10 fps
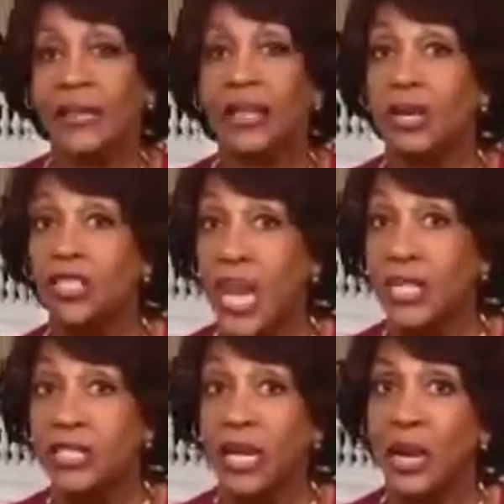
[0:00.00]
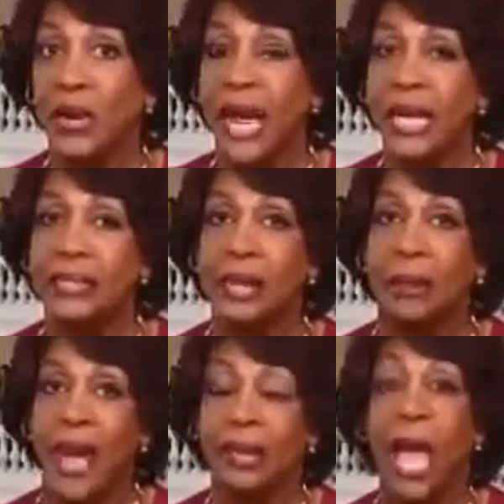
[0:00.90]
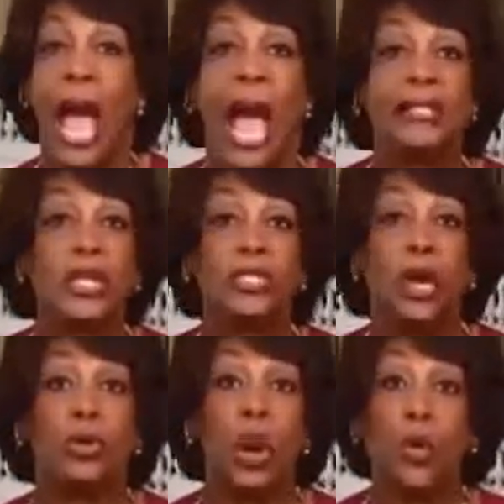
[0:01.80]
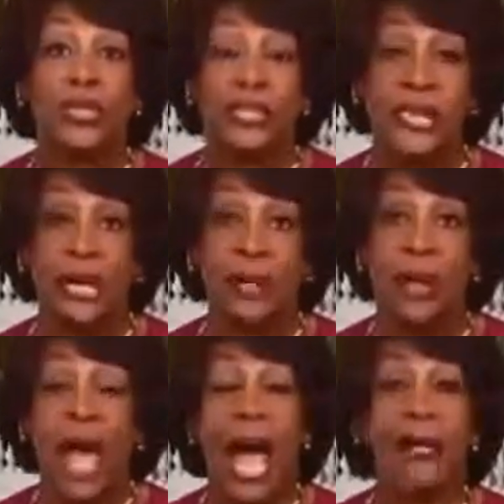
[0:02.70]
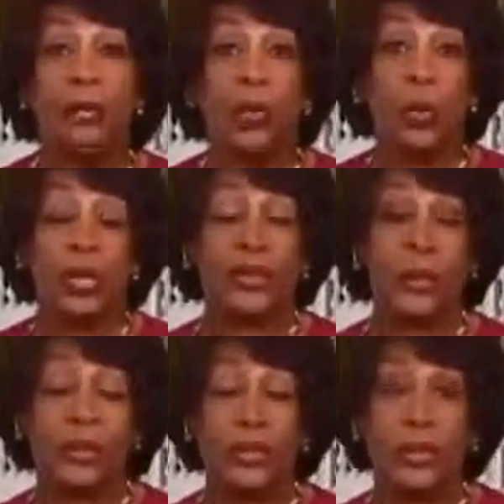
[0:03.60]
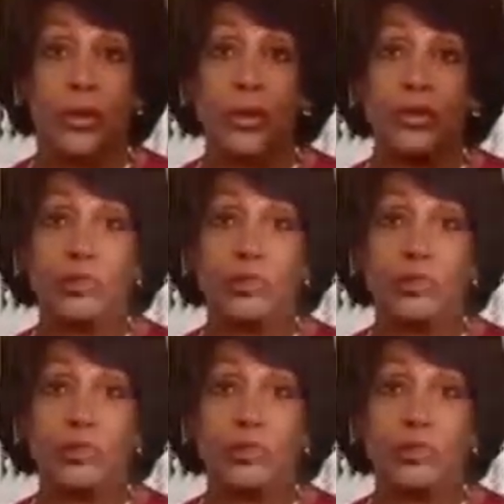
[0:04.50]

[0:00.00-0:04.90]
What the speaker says: like they're changing it on EXIM Bank, I just don't know what to tell you. I don't know what they will do.